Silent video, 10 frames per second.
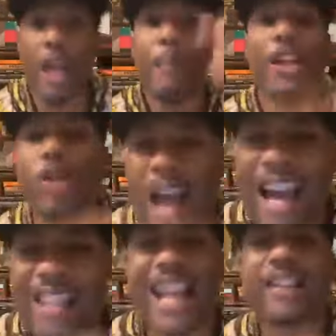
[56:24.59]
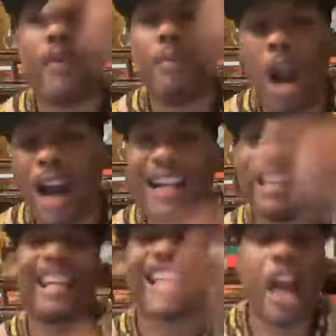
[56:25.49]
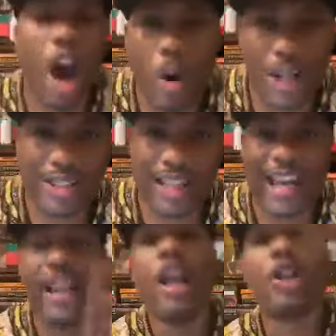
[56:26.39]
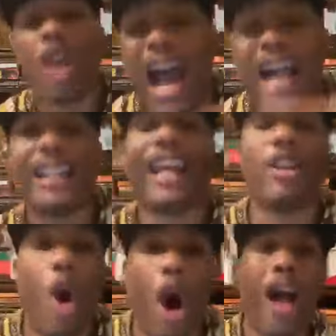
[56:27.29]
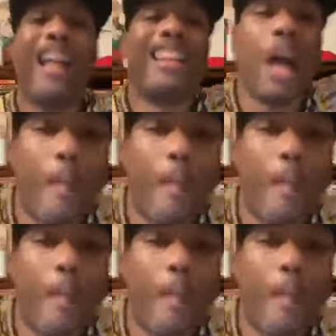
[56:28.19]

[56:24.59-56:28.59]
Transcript: But the United States of America, like they always did, tried to ignore the